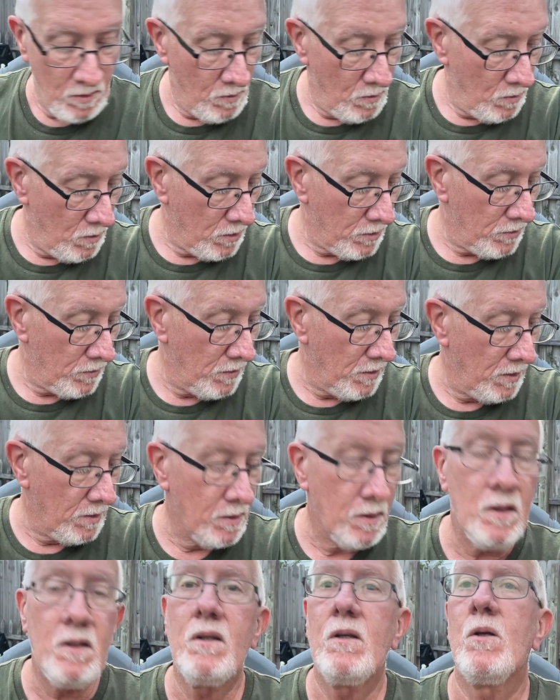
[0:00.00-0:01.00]

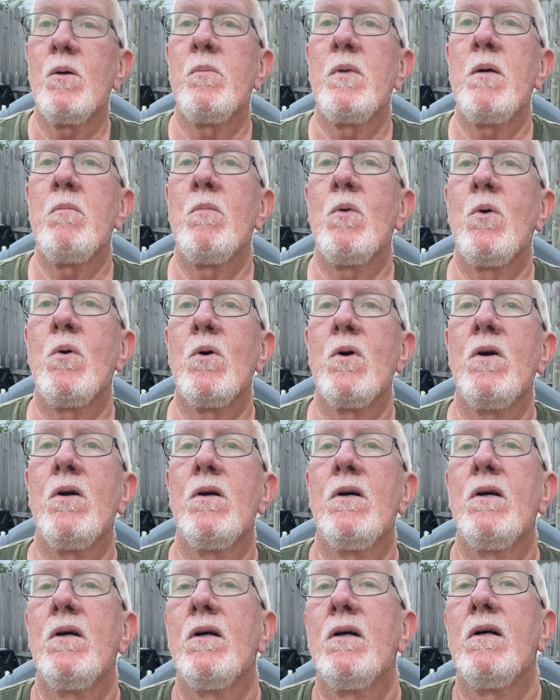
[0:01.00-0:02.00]
a little bit more.
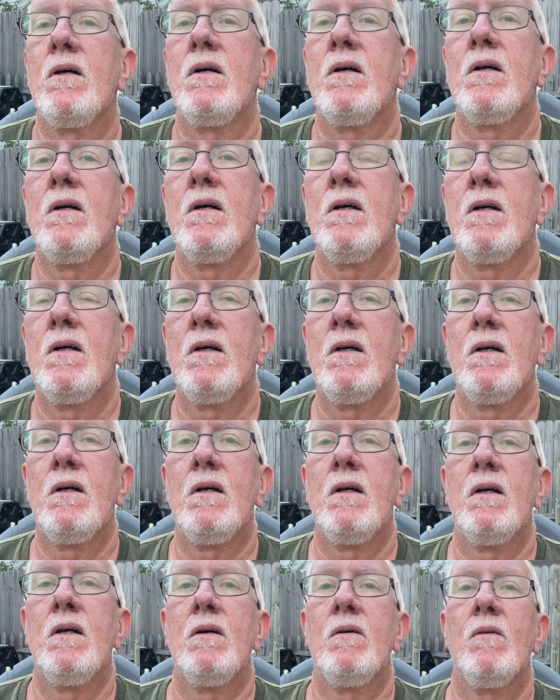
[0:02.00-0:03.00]

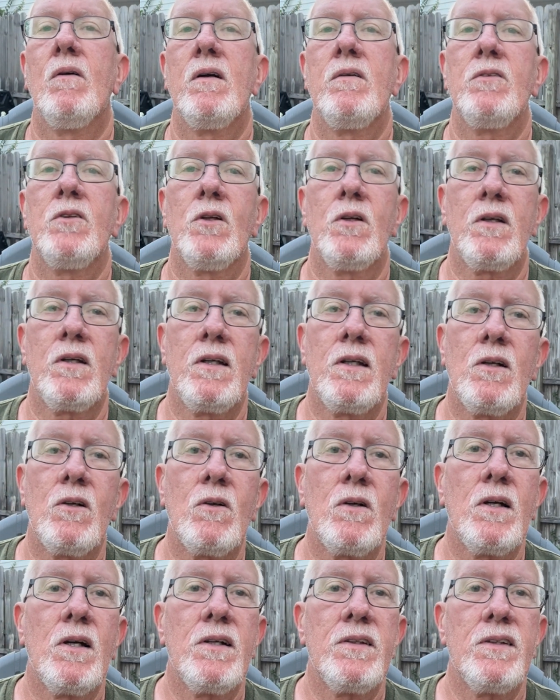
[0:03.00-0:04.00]
Wife's looking at all
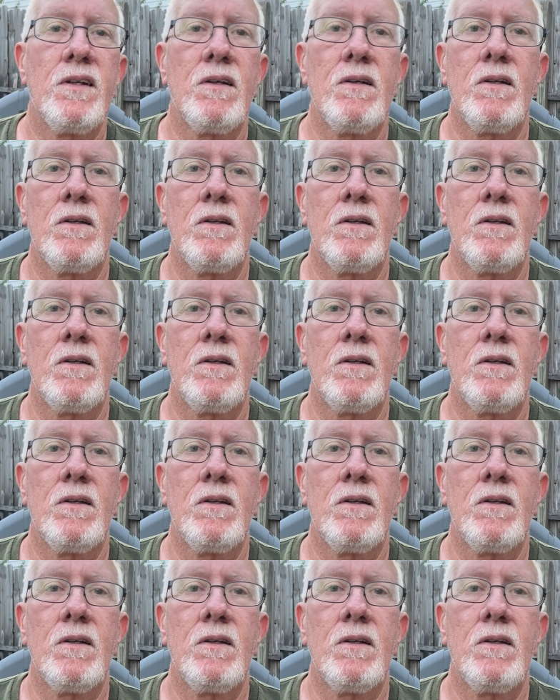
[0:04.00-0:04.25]
kinds of